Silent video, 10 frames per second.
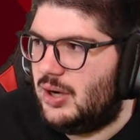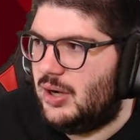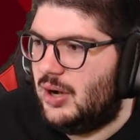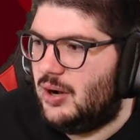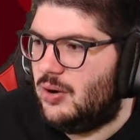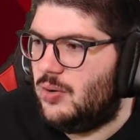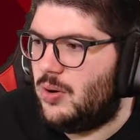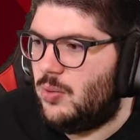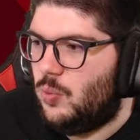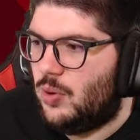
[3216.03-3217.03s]

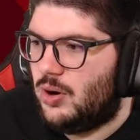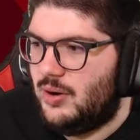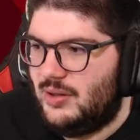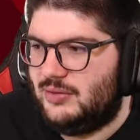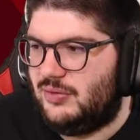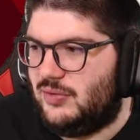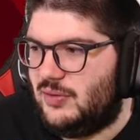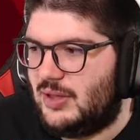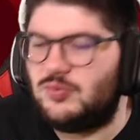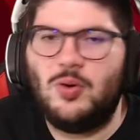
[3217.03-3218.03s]
No worries.
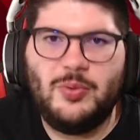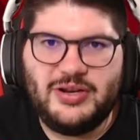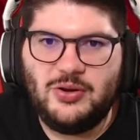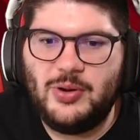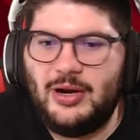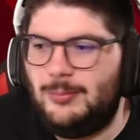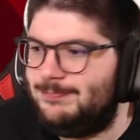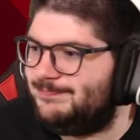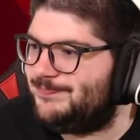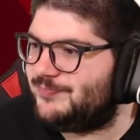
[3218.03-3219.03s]
That's what we do here.
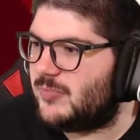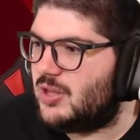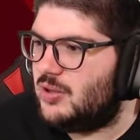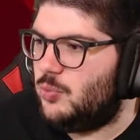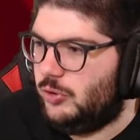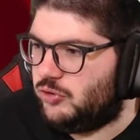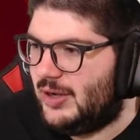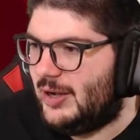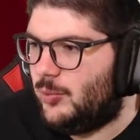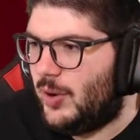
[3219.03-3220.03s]
We try
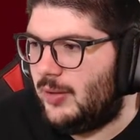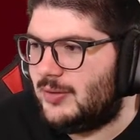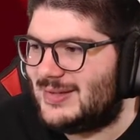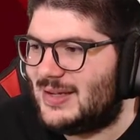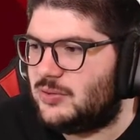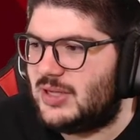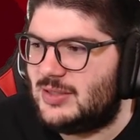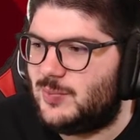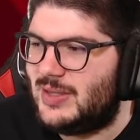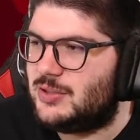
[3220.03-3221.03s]
to help others out
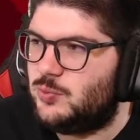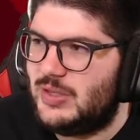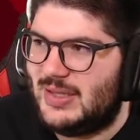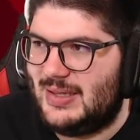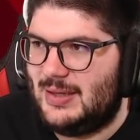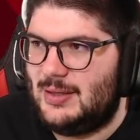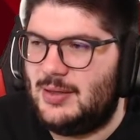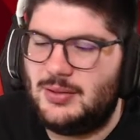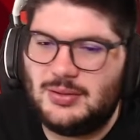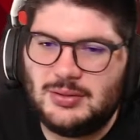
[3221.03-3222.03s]
as best we can.
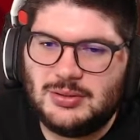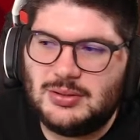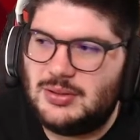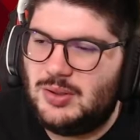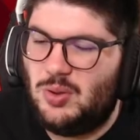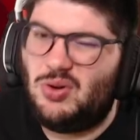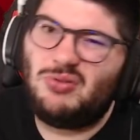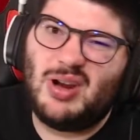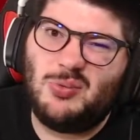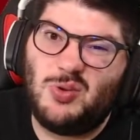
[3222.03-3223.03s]
A lower
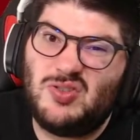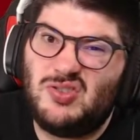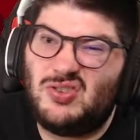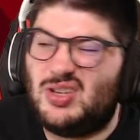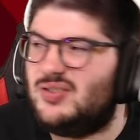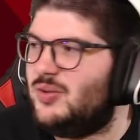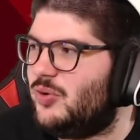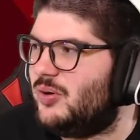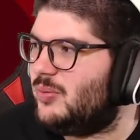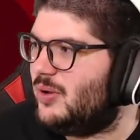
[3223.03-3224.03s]
rank wouldn't suggest that
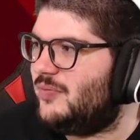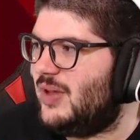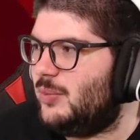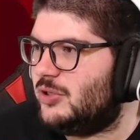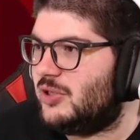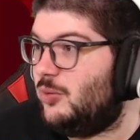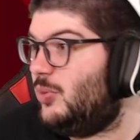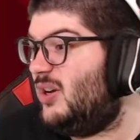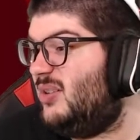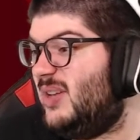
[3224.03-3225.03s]
we're of that much help,
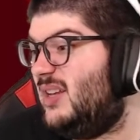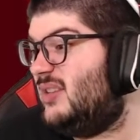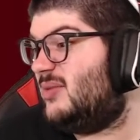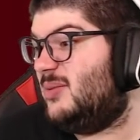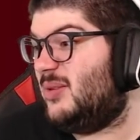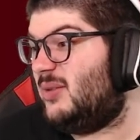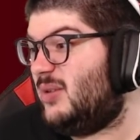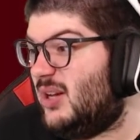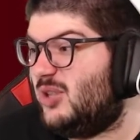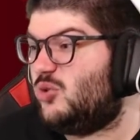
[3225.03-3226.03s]
but at least I,
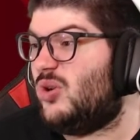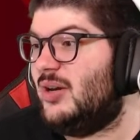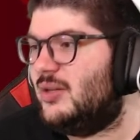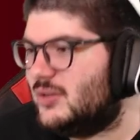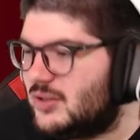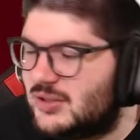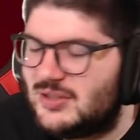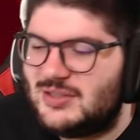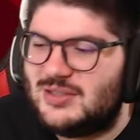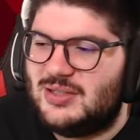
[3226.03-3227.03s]
I try.
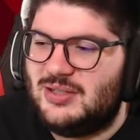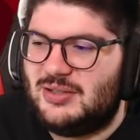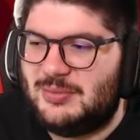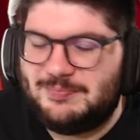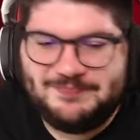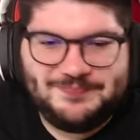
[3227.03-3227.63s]
Um,